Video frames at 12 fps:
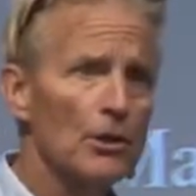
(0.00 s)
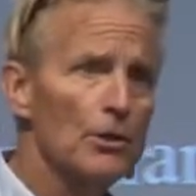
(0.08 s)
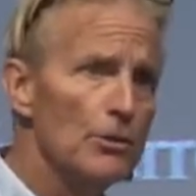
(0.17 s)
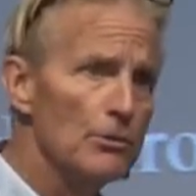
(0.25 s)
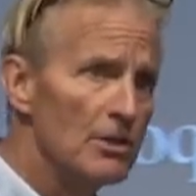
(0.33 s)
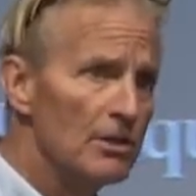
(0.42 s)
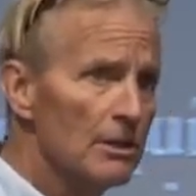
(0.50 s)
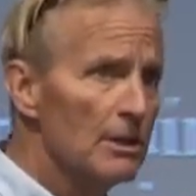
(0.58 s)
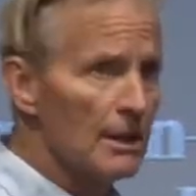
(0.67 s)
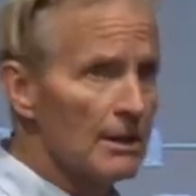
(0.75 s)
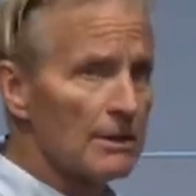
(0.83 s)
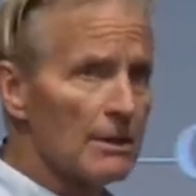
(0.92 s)
includes
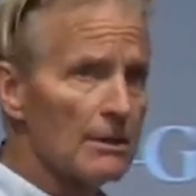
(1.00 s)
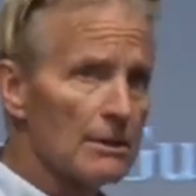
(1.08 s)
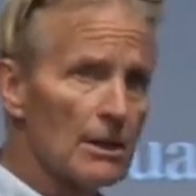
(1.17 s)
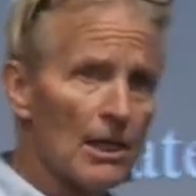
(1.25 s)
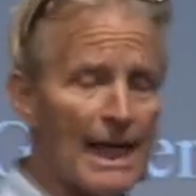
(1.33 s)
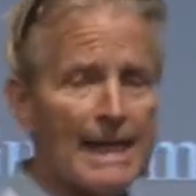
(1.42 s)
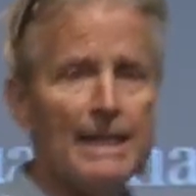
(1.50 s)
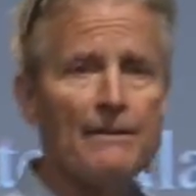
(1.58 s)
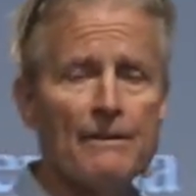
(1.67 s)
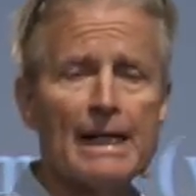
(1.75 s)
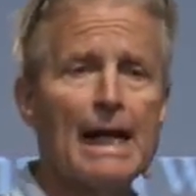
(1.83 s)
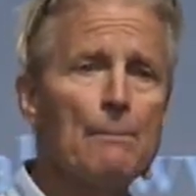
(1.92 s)
the
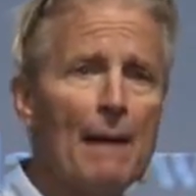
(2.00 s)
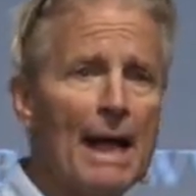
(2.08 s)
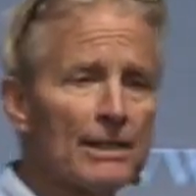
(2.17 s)
lady that I